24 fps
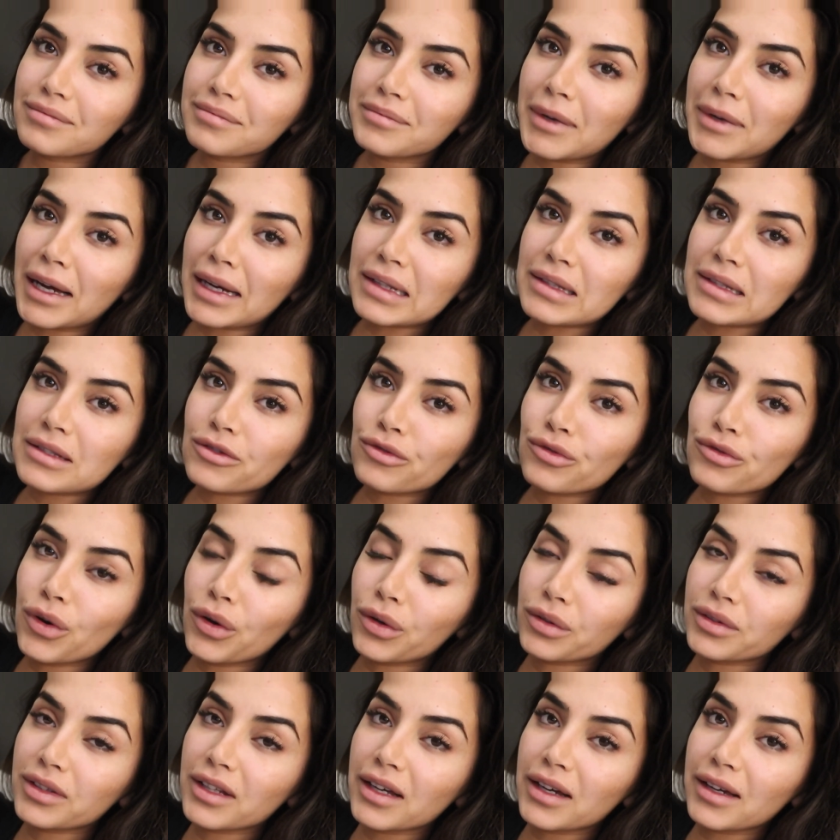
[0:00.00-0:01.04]
back to
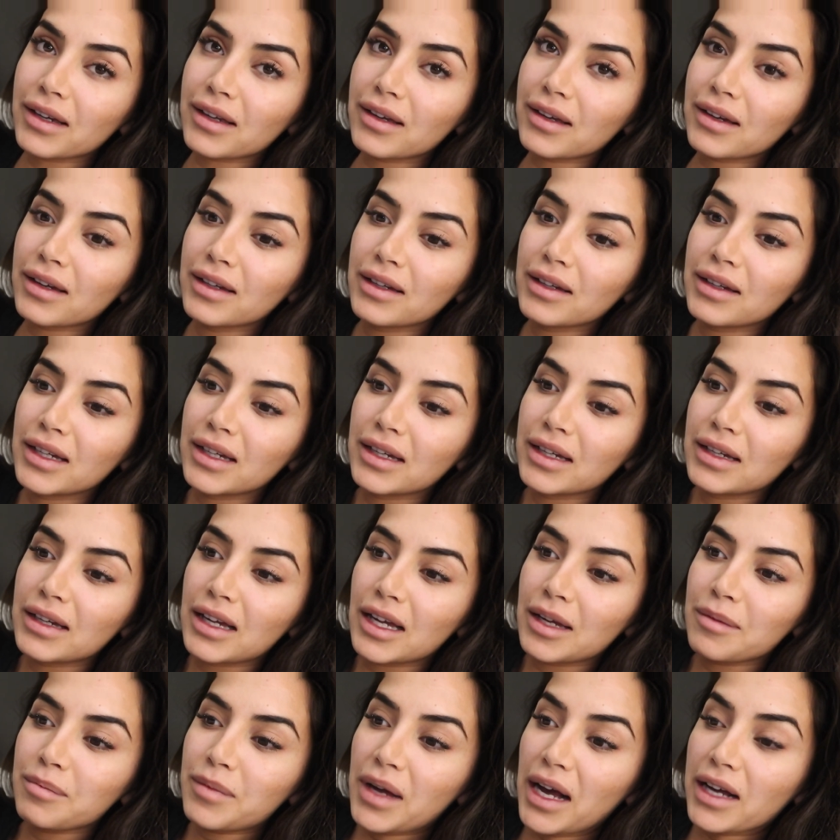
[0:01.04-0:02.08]
Oleg,
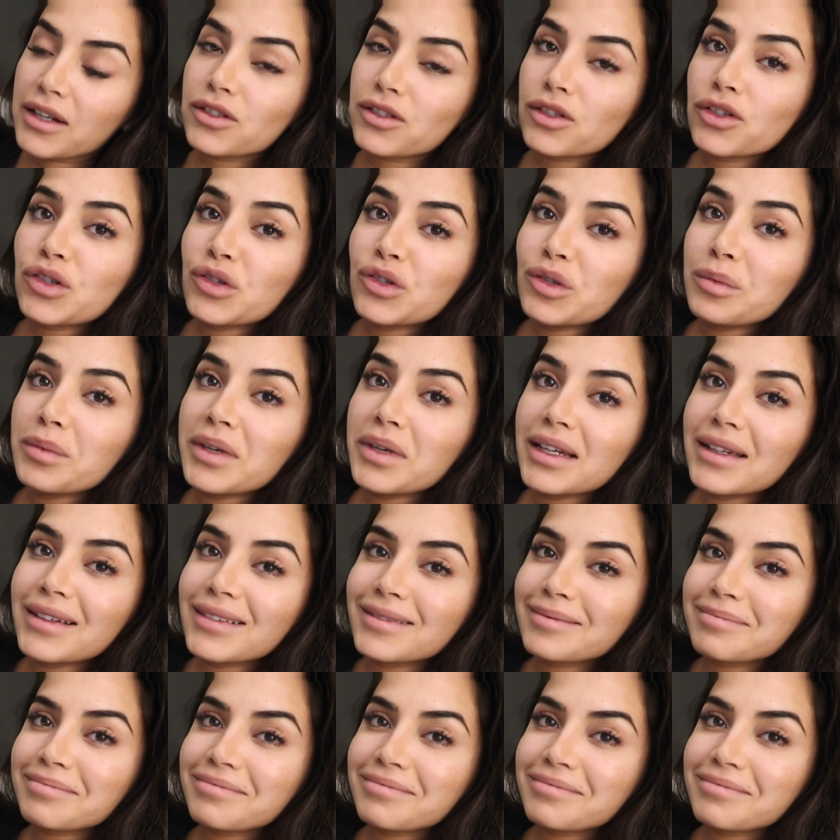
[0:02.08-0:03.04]
back to Kubi,